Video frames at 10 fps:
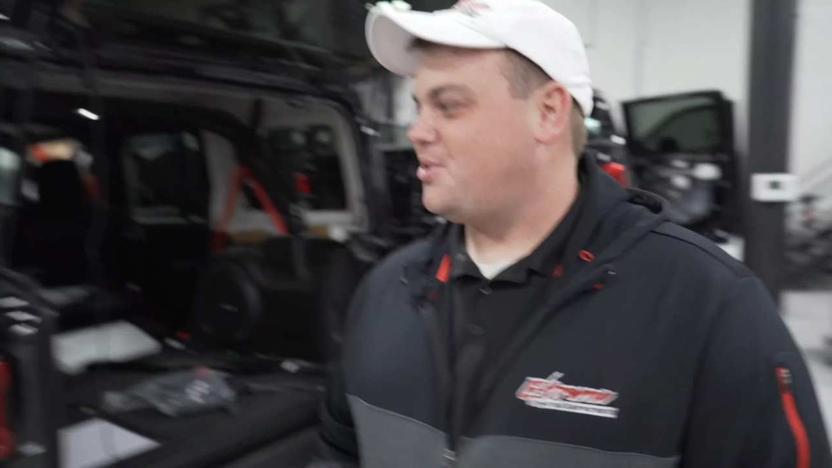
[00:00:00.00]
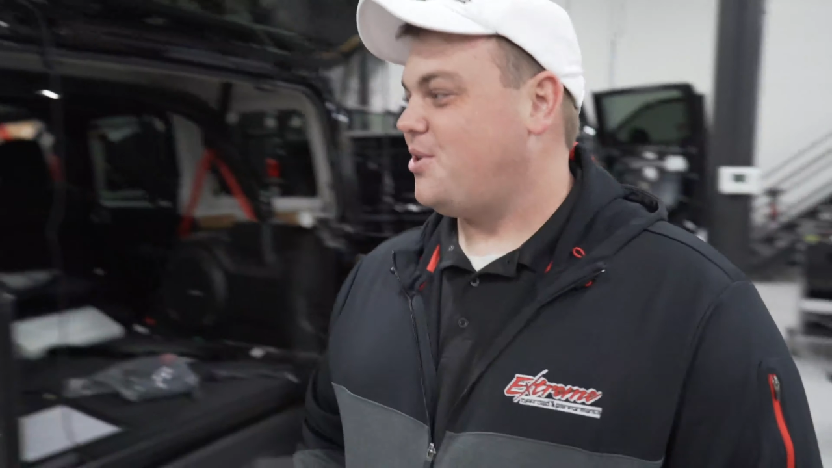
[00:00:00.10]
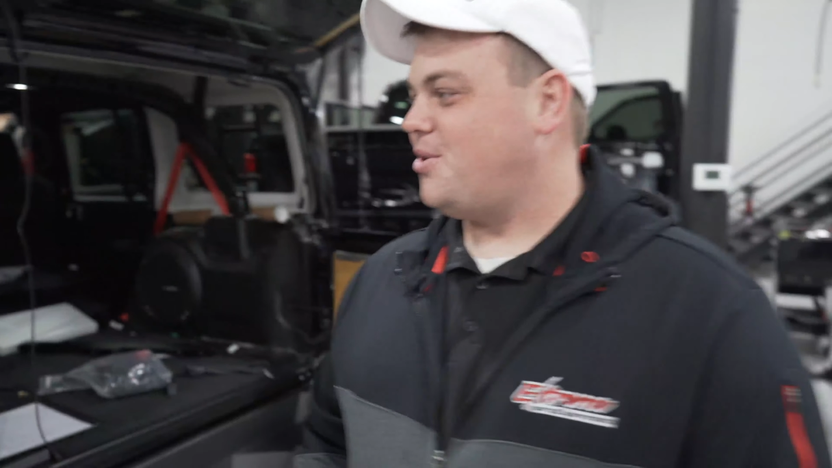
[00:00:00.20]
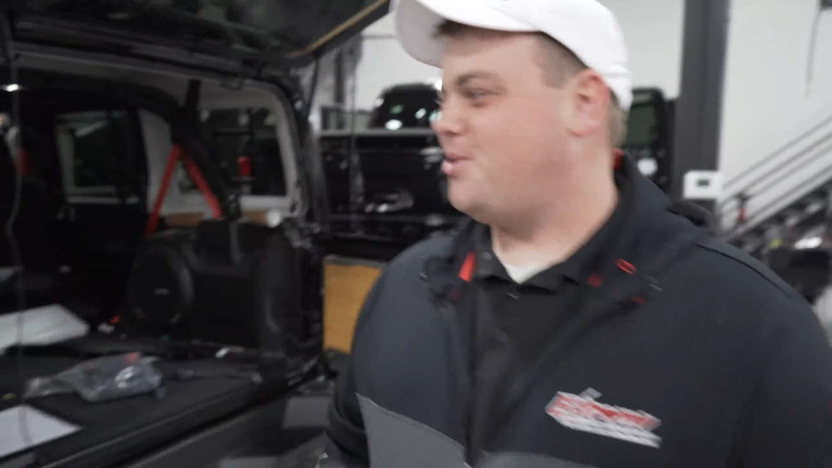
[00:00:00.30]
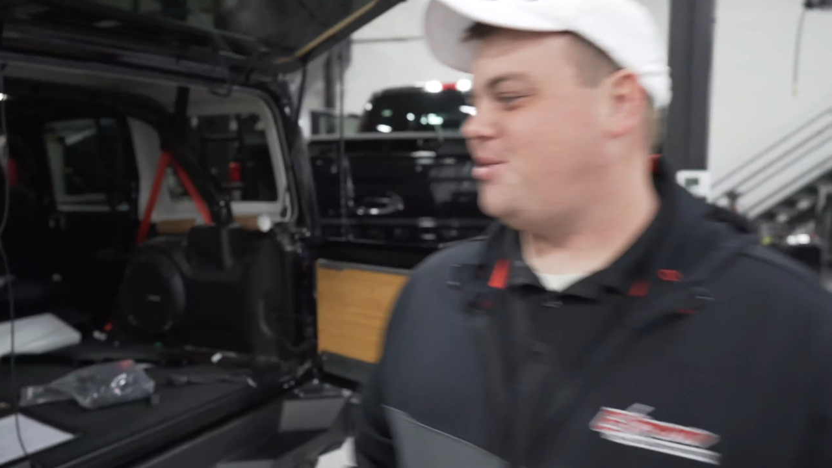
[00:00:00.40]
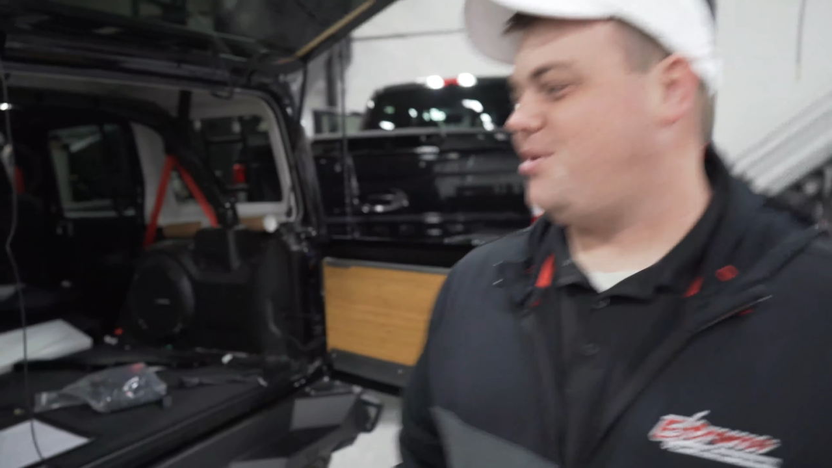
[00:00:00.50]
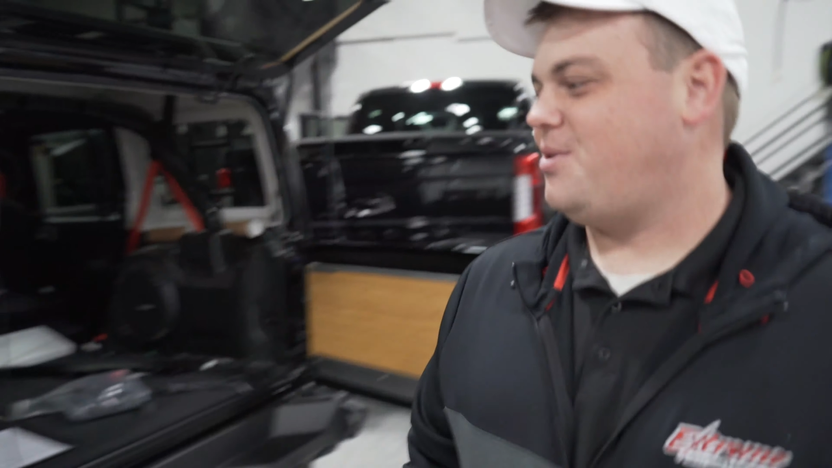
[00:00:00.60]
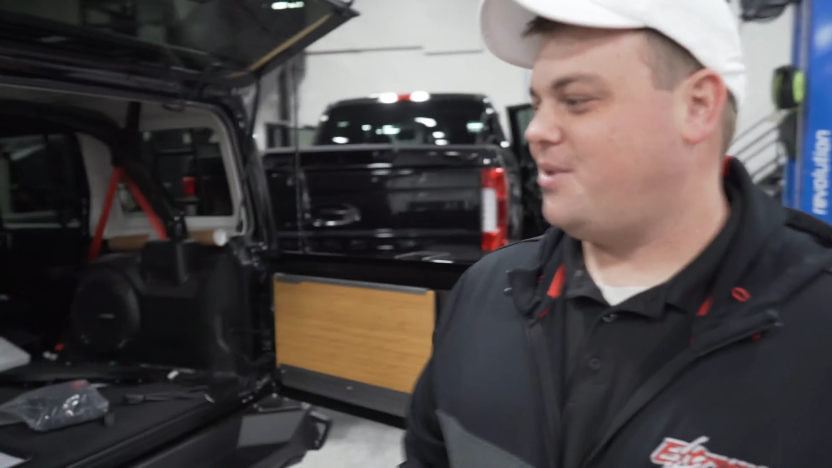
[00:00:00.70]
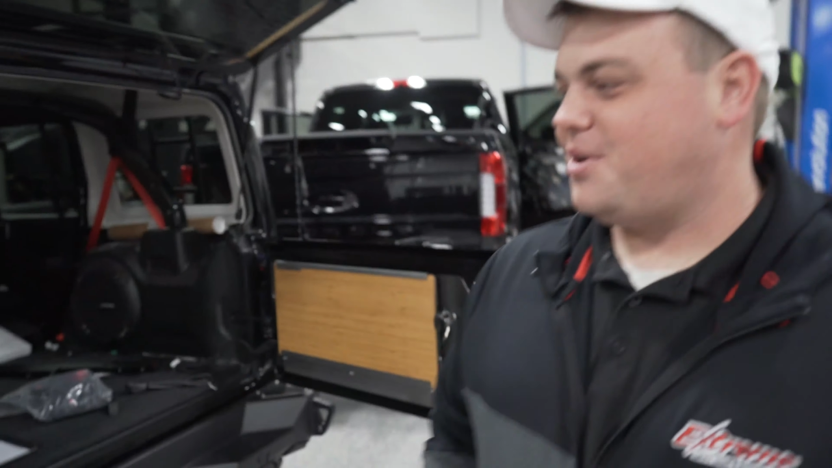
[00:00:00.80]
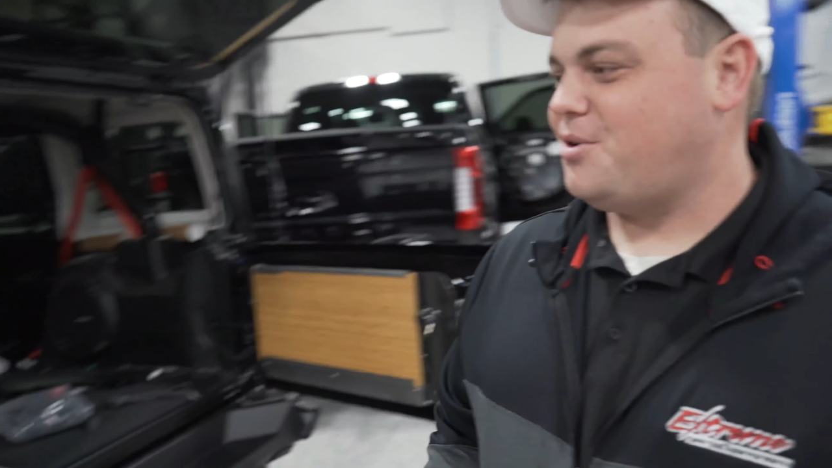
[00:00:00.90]
So
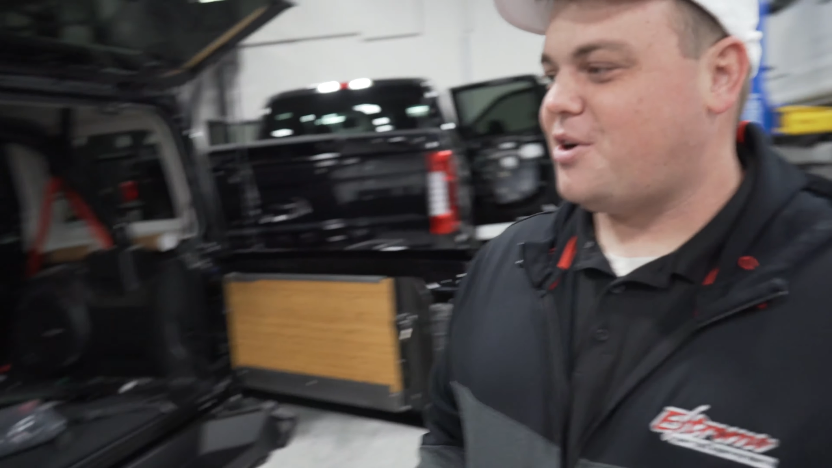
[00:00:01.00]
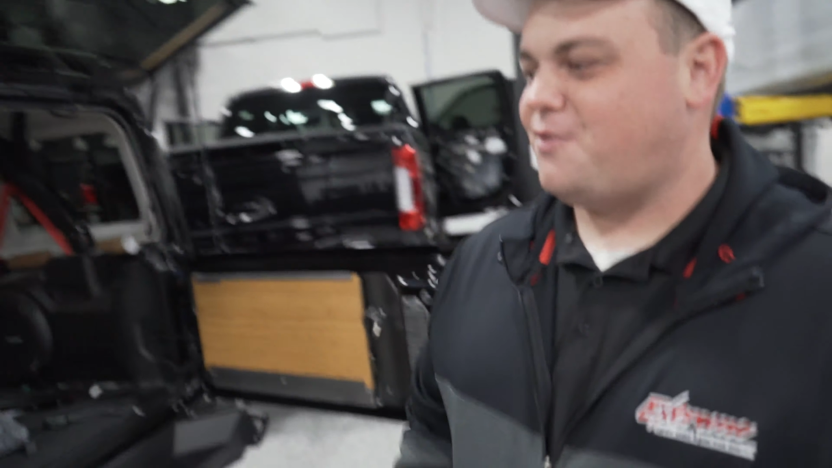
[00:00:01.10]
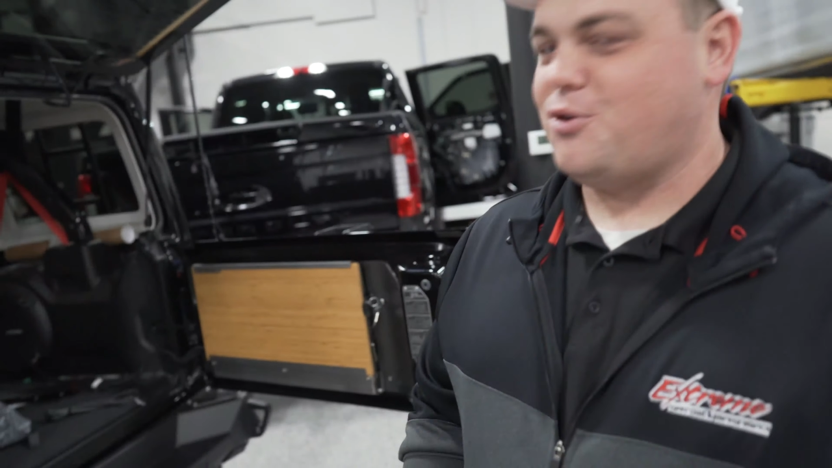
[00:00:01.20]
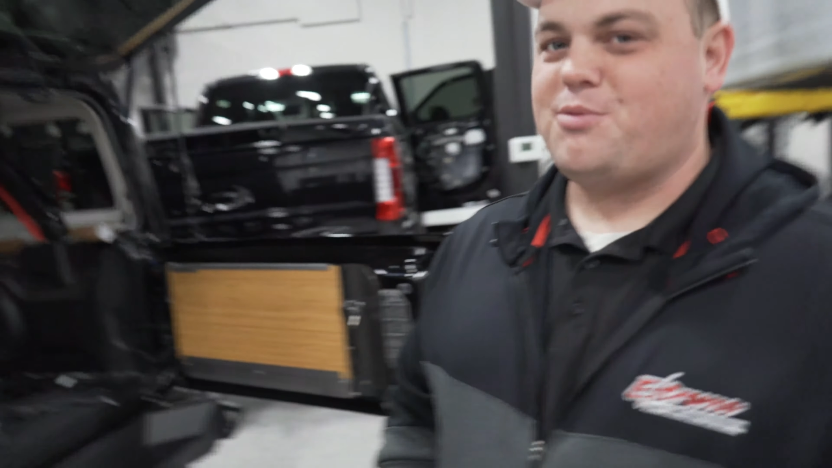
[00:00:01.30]
we're gonna do our full